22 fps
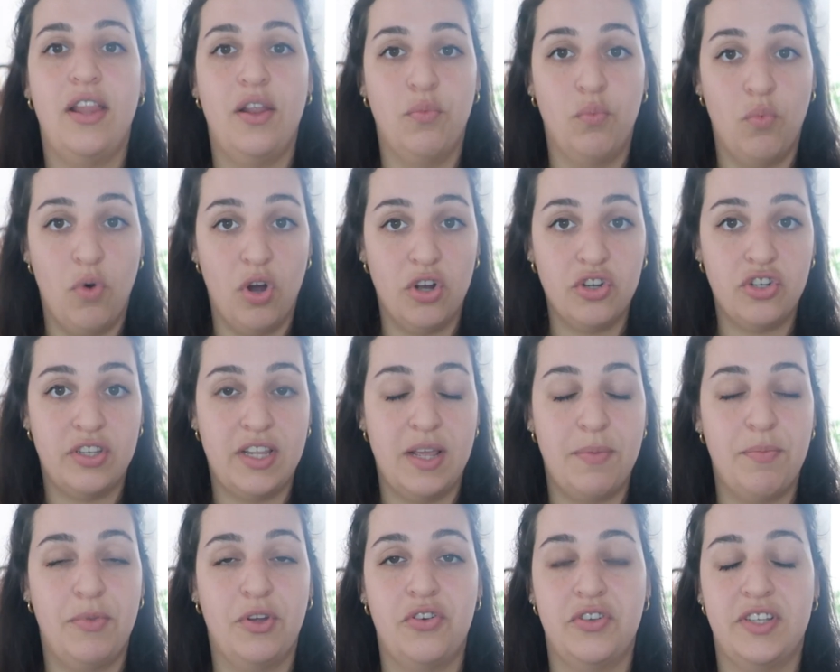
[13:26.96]
and then
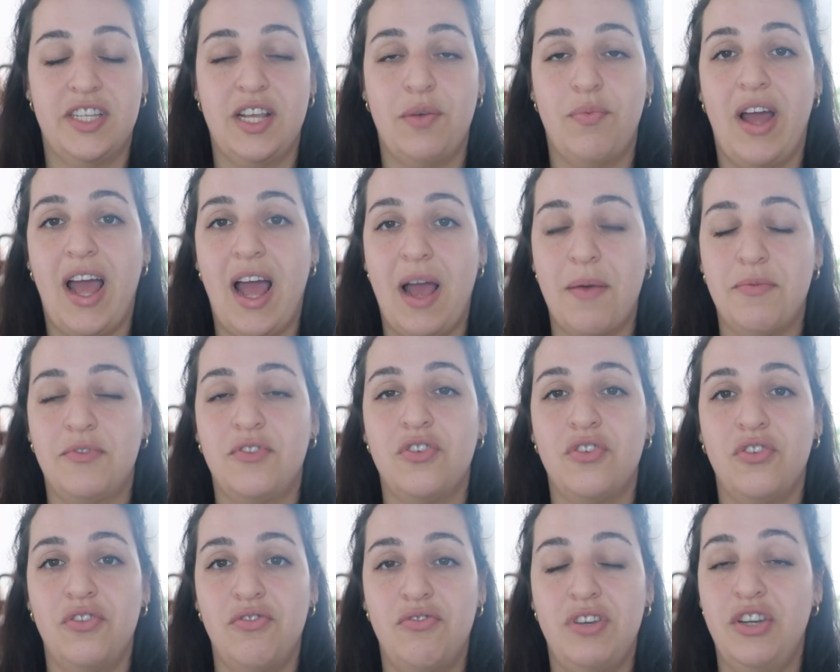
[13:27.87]
washed them because they were
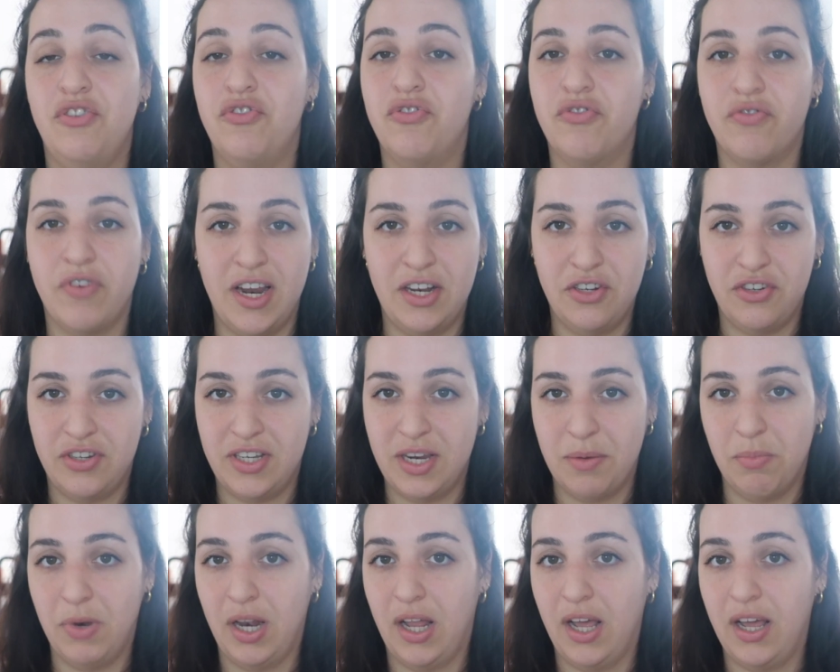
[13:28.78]
absolutely
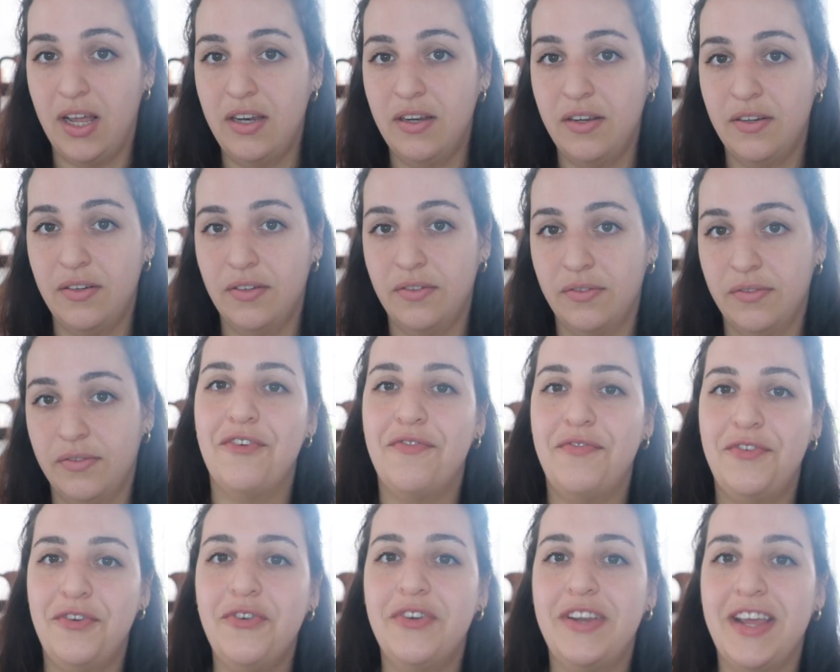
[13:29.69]
drenched in blood.
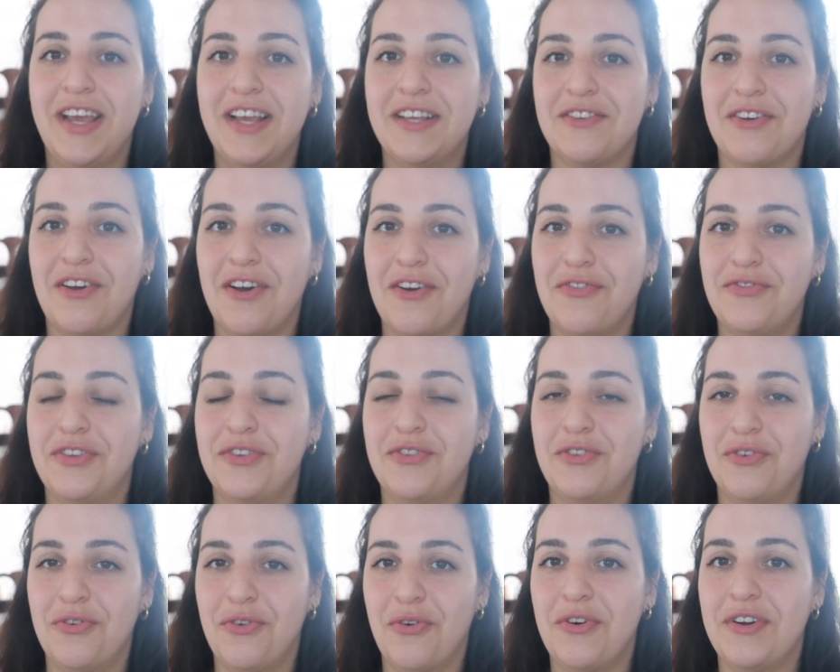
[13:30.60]
Then a few days
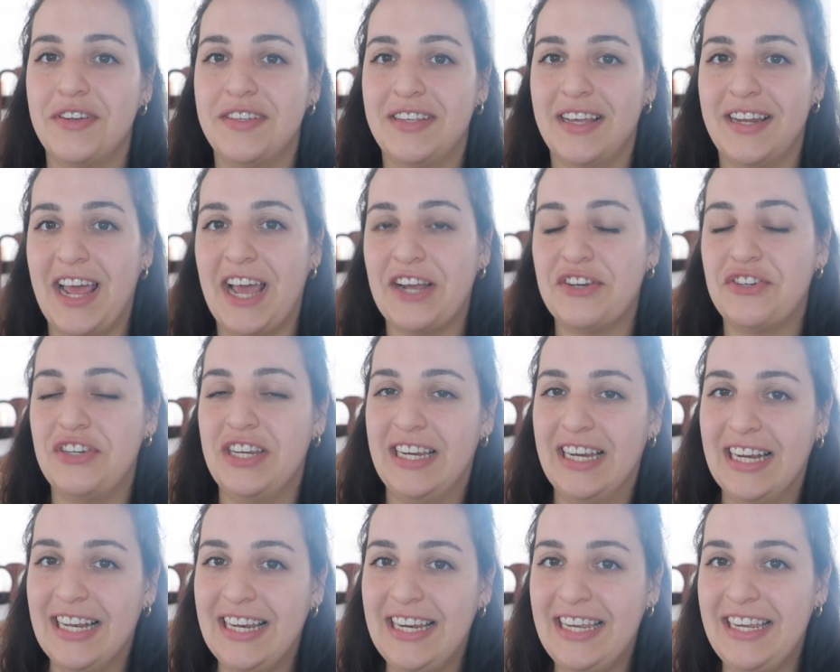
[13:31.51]
after Dolores had
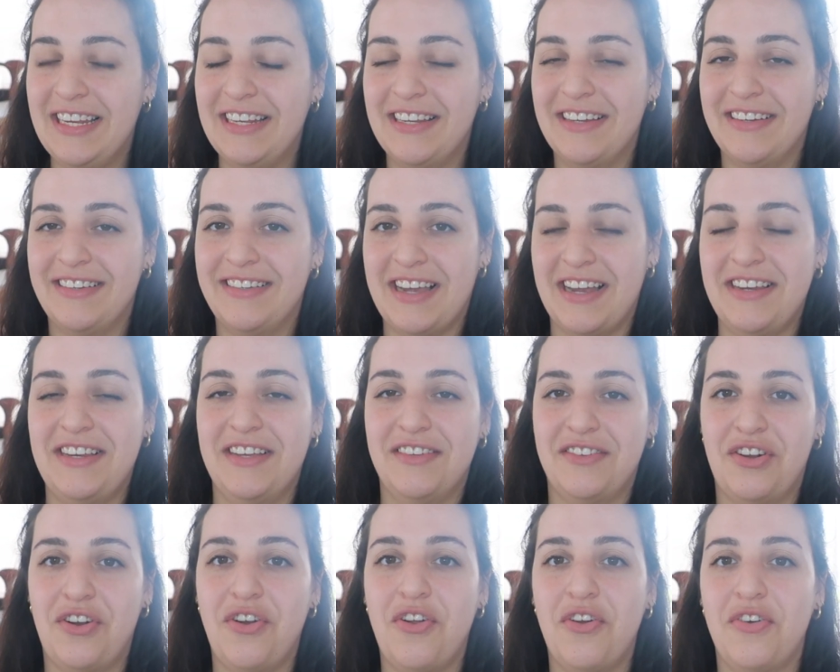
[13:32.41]
actually cleaned
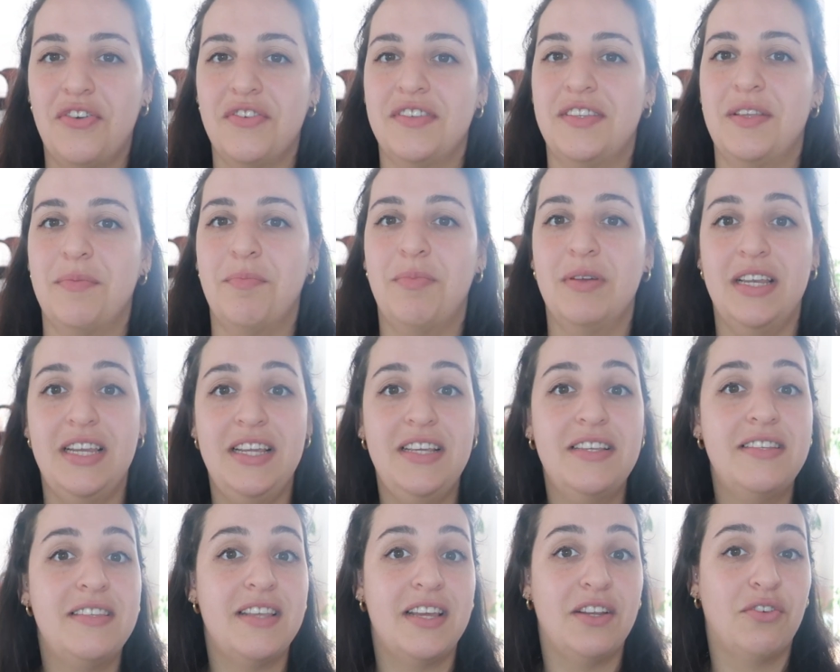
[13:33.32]
Tanya's clothes, the
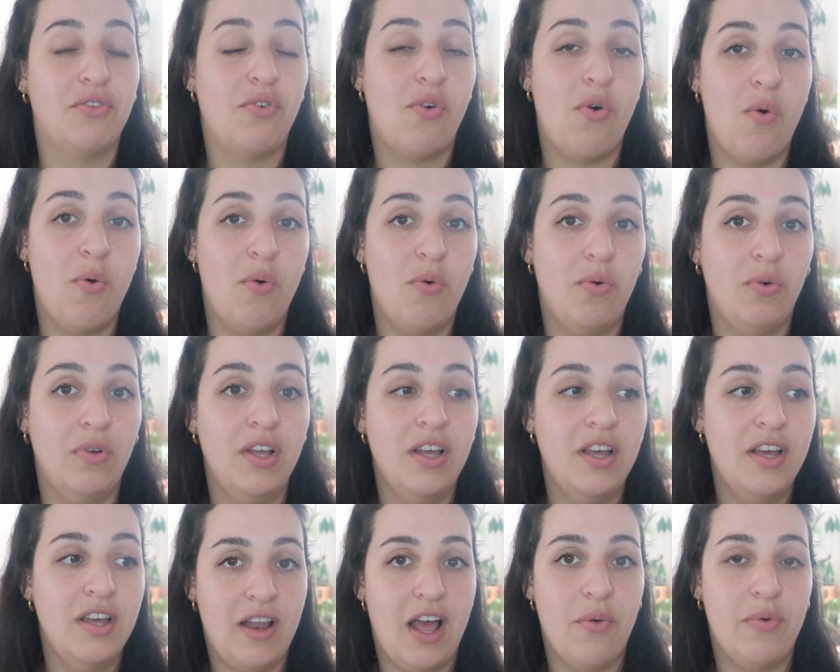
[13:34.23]
police then
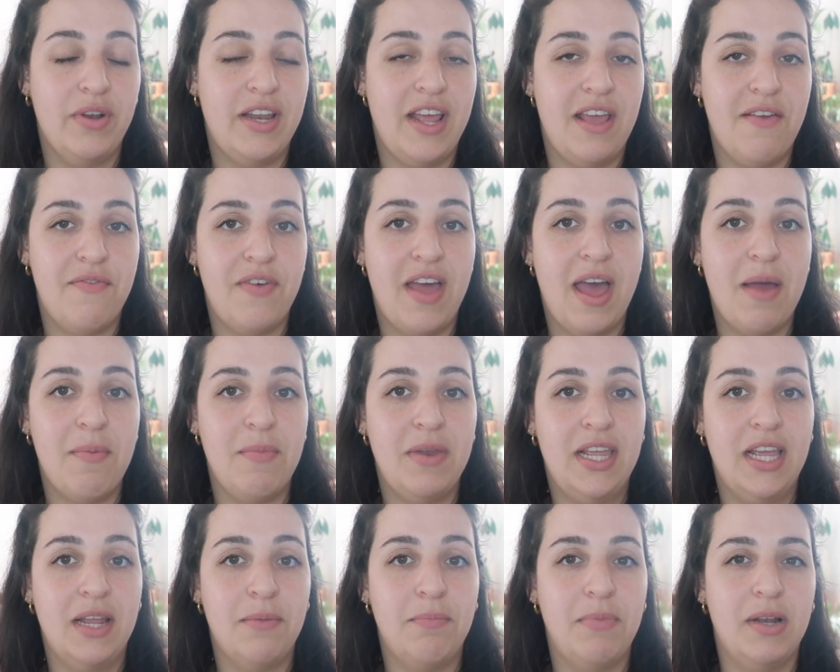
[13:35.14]
call the Flowerday
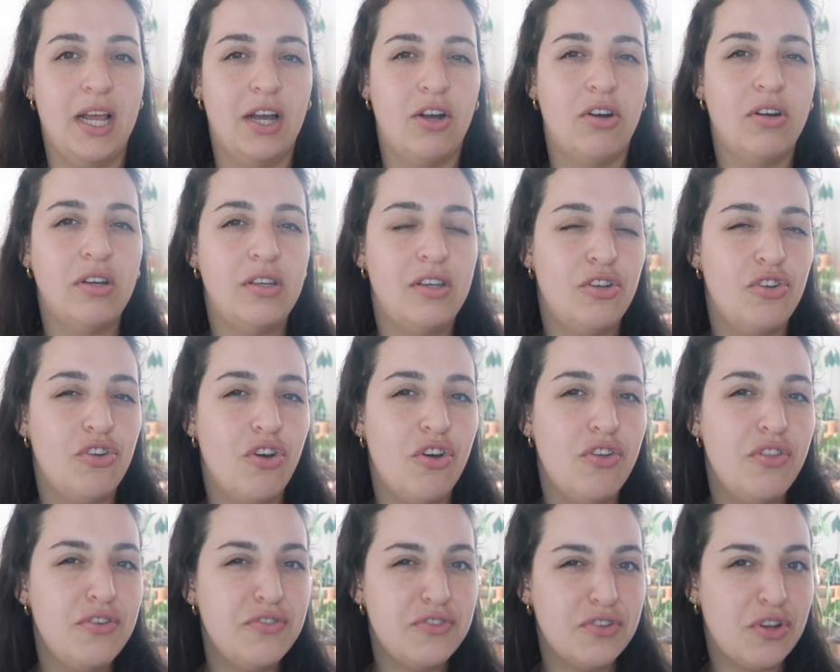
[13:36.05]
family and be like, oh, you
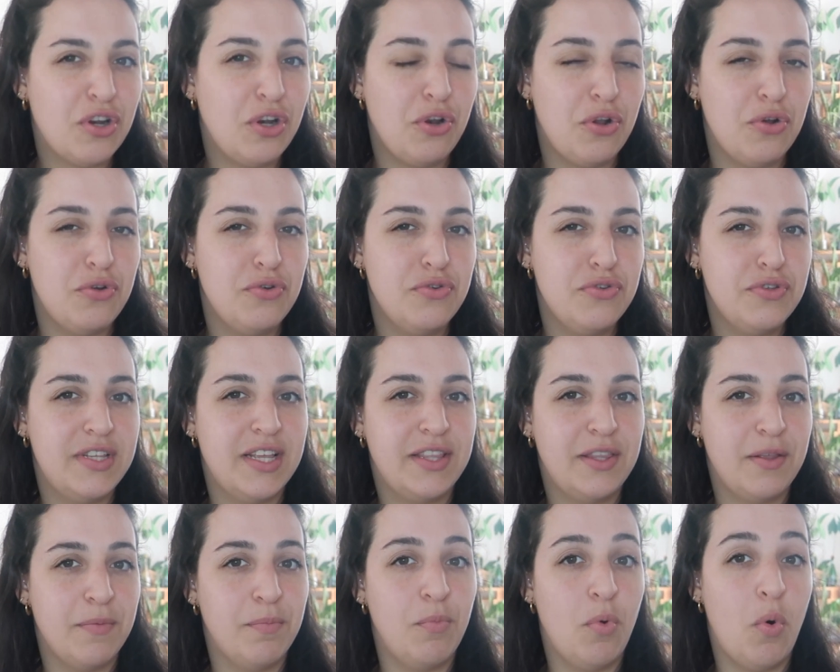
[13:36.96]
know those clothes
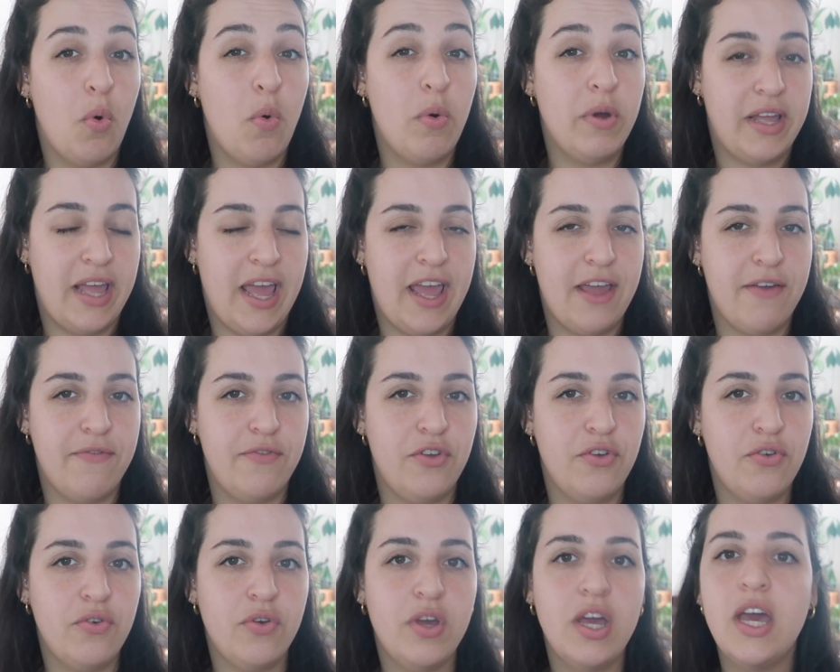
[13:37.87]
that the morgue
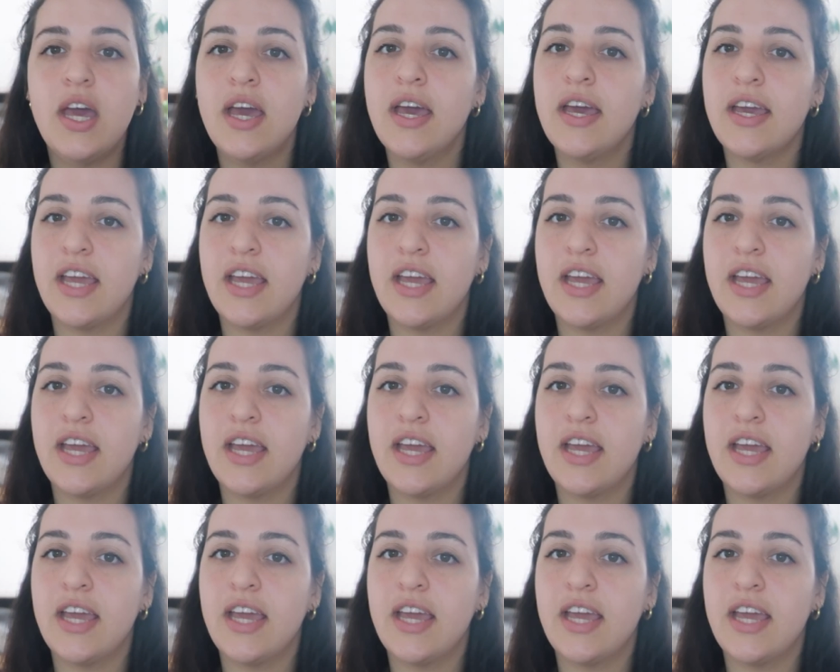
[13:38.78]
gave you?